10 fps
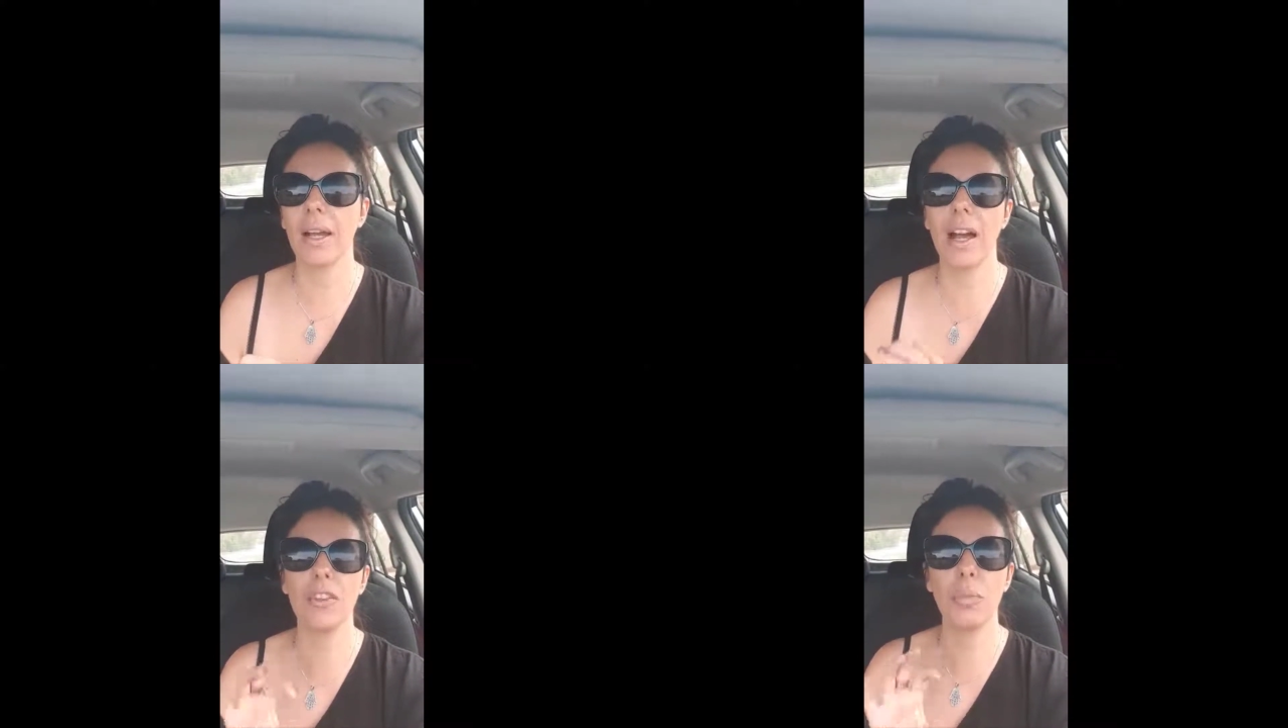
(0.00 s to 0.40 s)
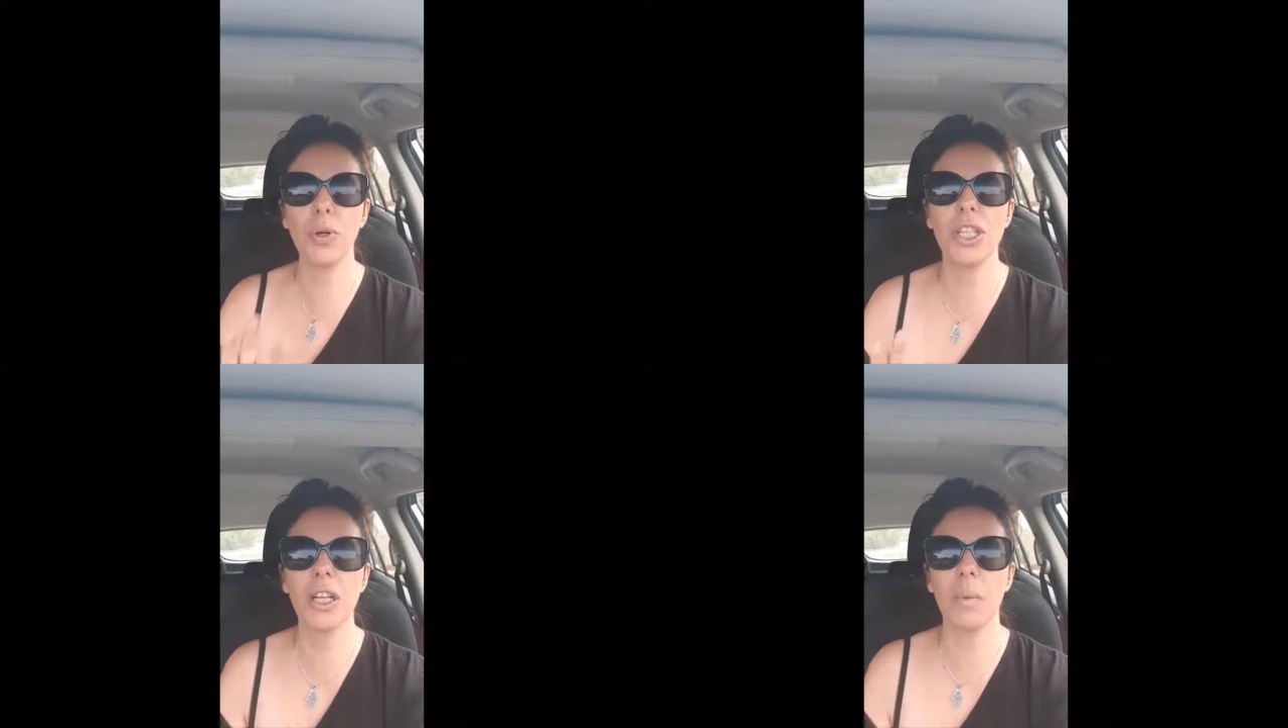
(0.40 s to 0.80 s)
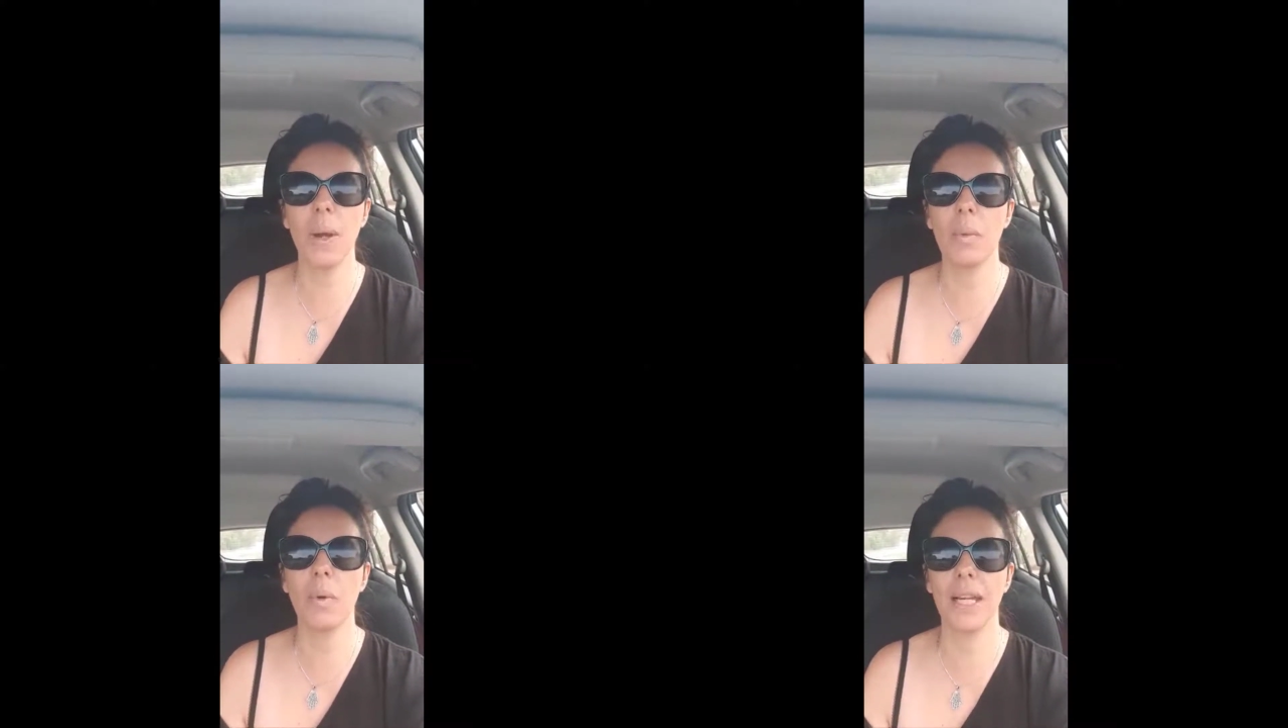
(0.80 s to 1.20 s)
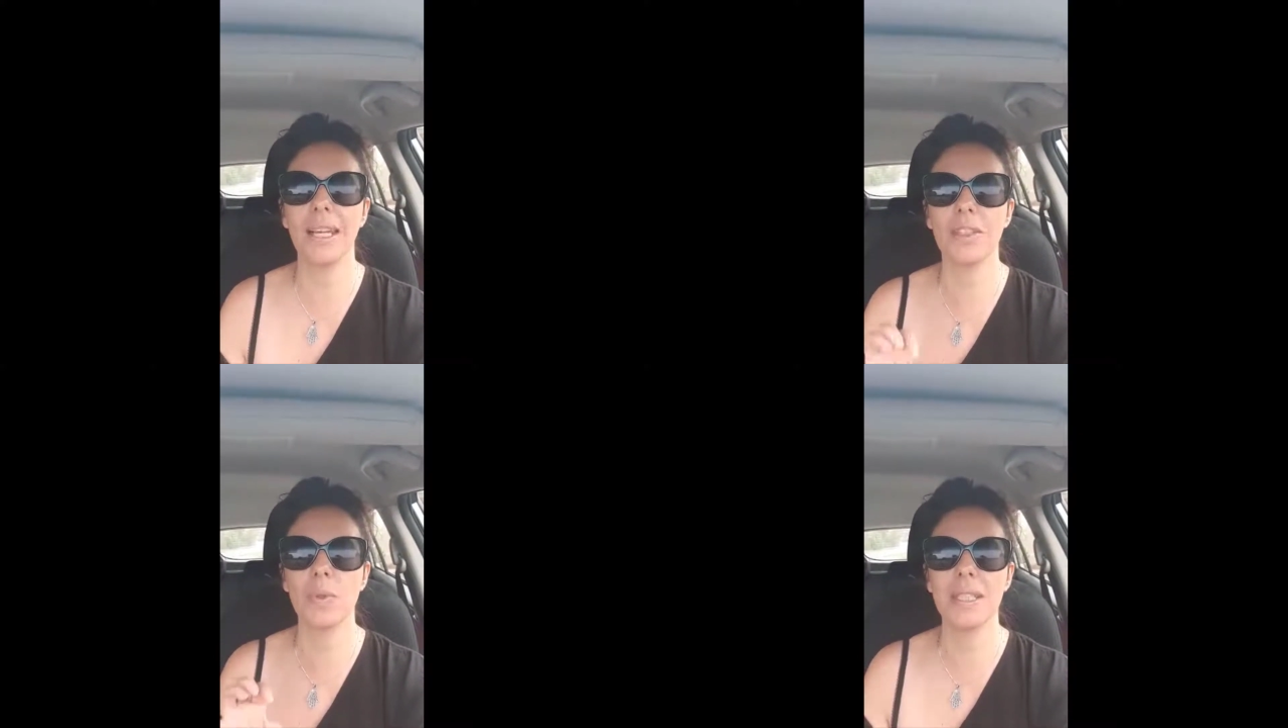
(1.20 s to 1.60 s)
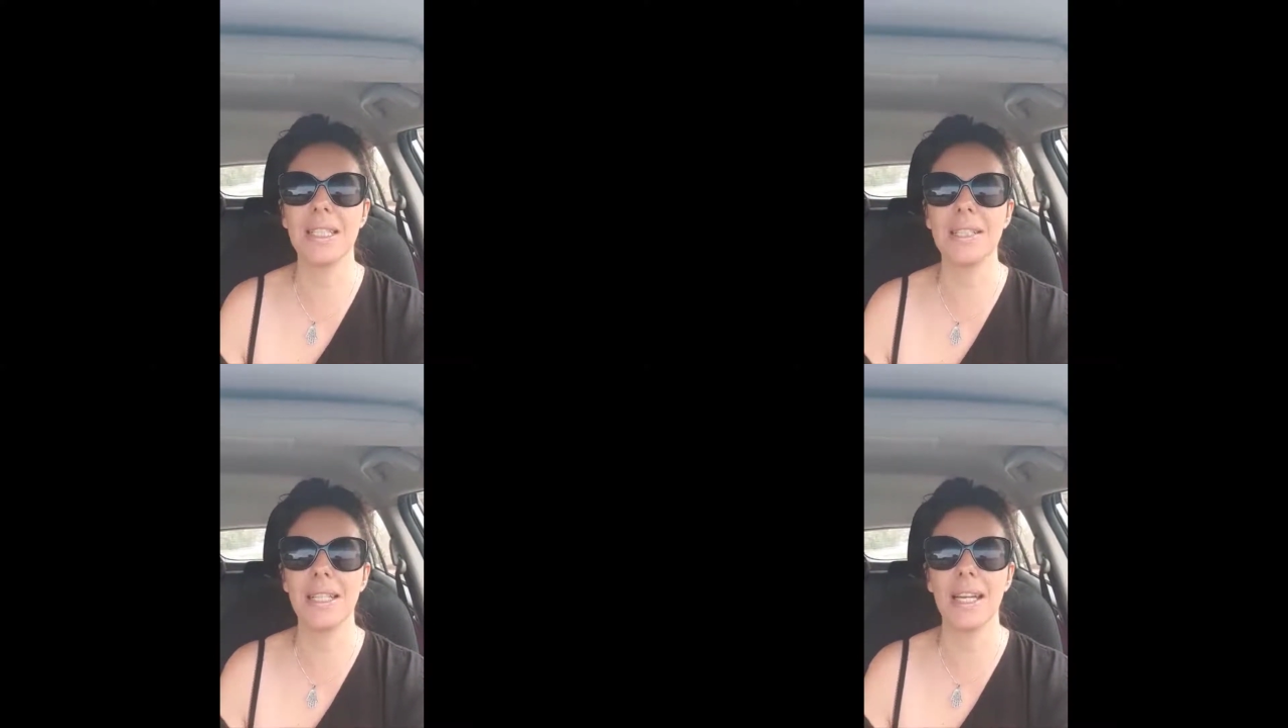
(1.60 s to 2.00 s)
kind of pushing away what is
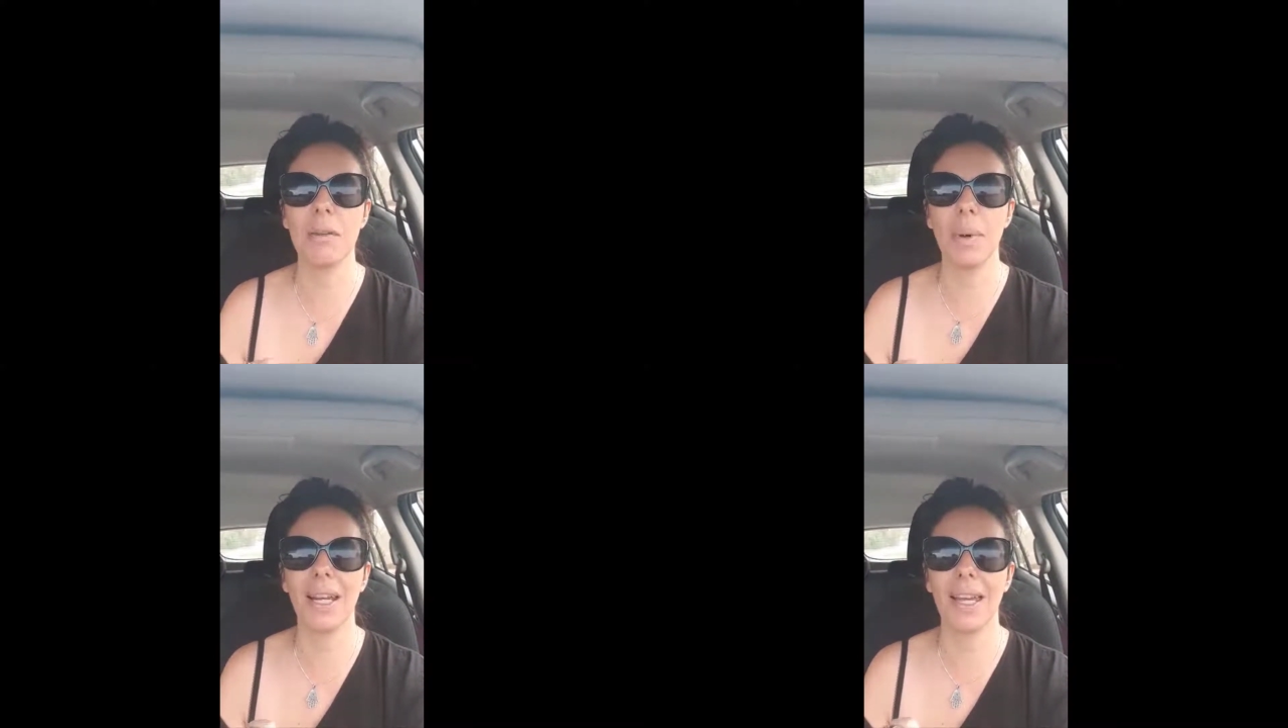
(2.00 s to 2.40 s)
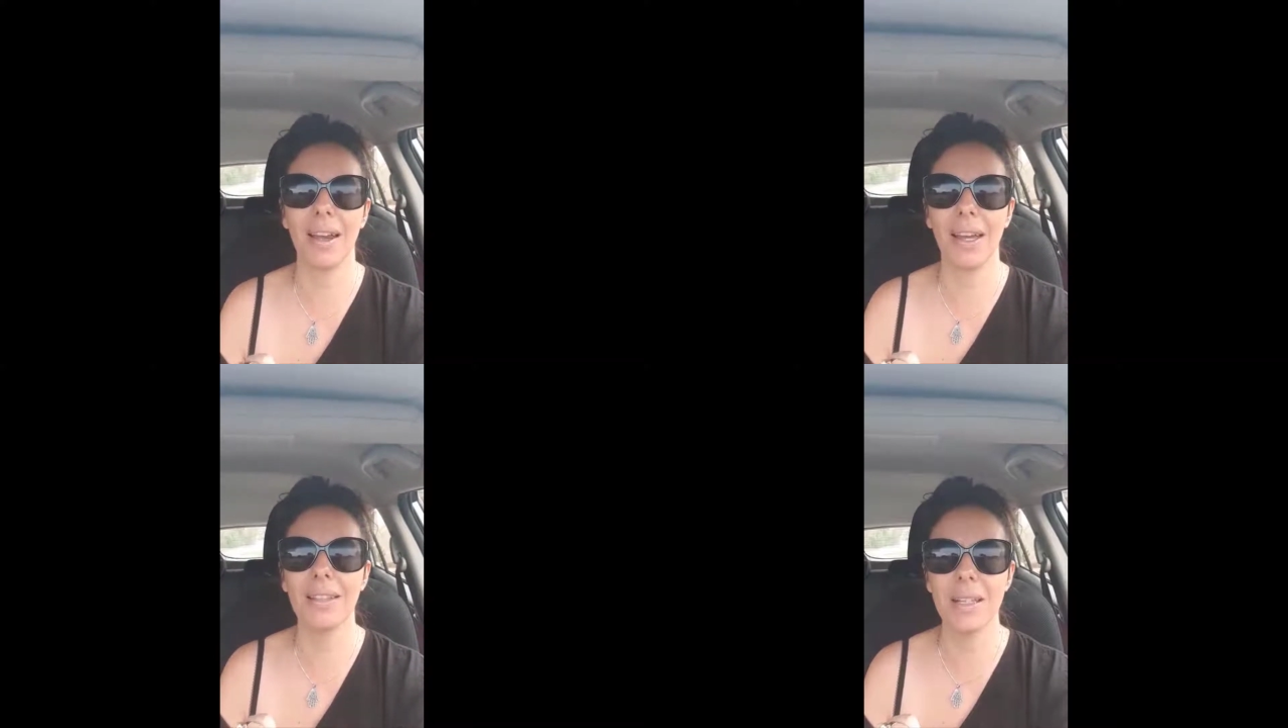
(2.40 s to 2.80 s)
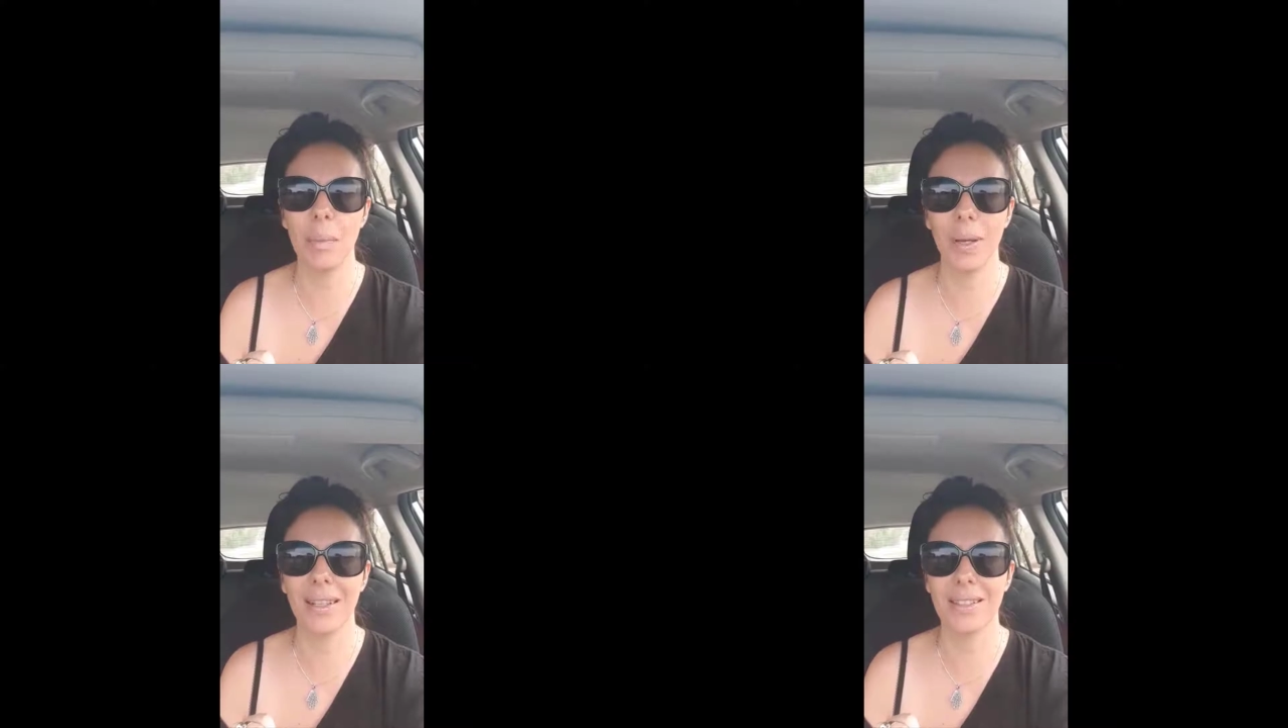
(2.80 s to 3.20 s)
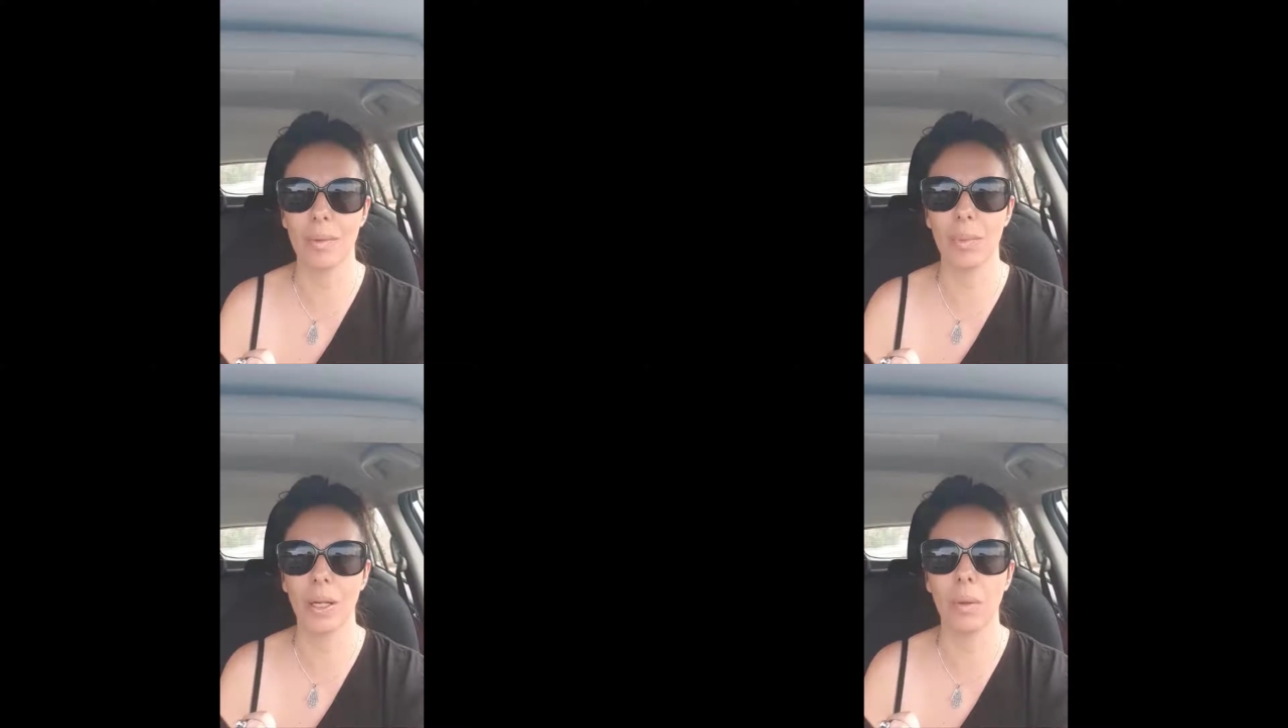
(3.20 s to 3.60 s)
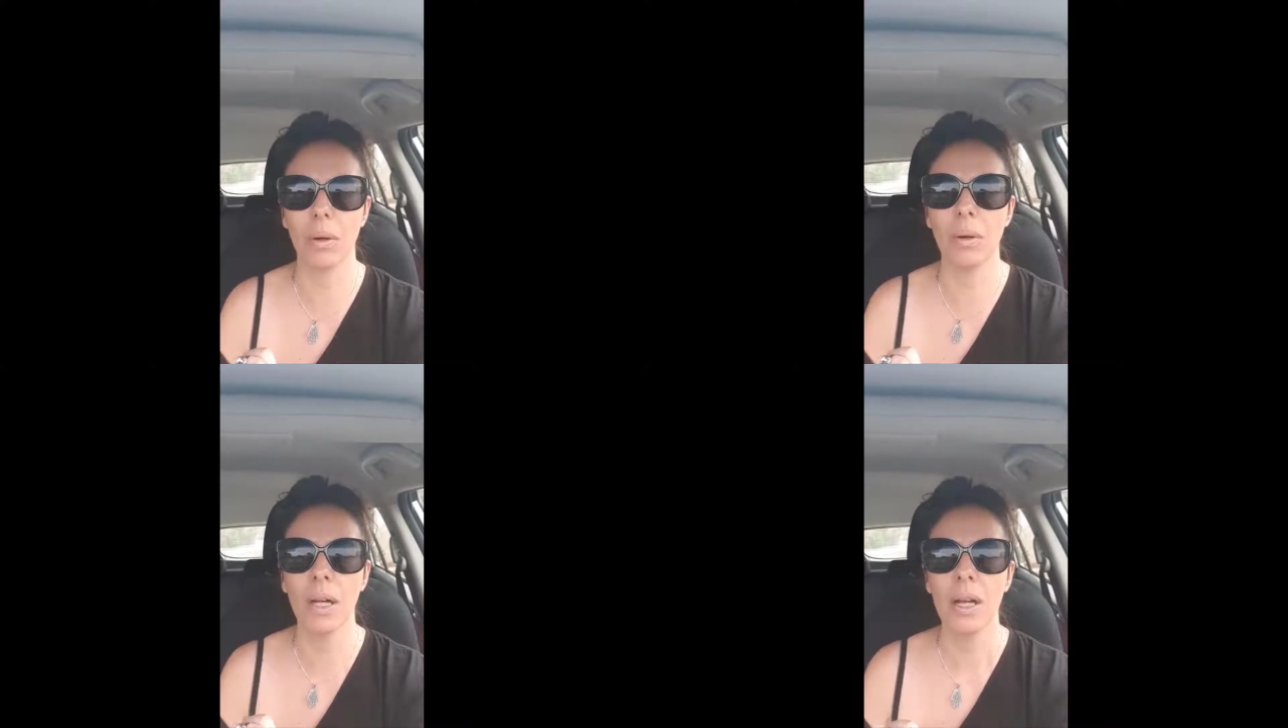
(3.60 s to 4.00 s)
resisting and butting our heads up against a brick
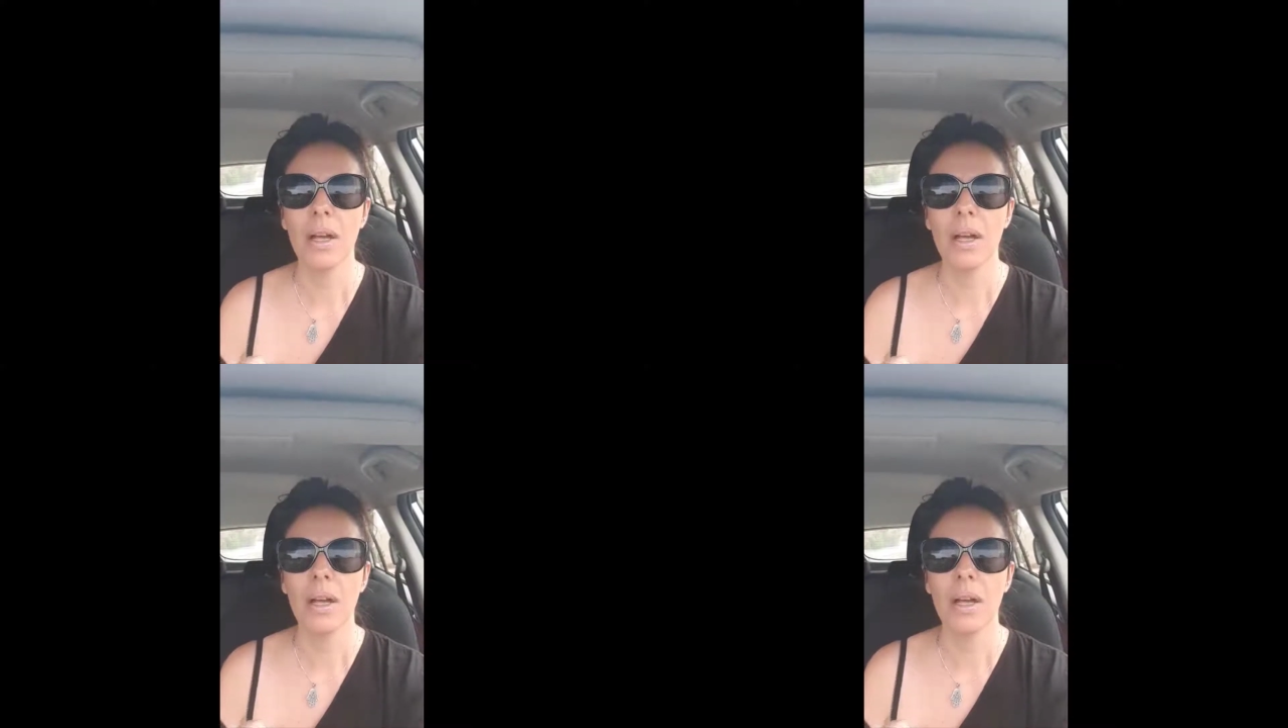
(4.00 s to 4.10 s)
wall.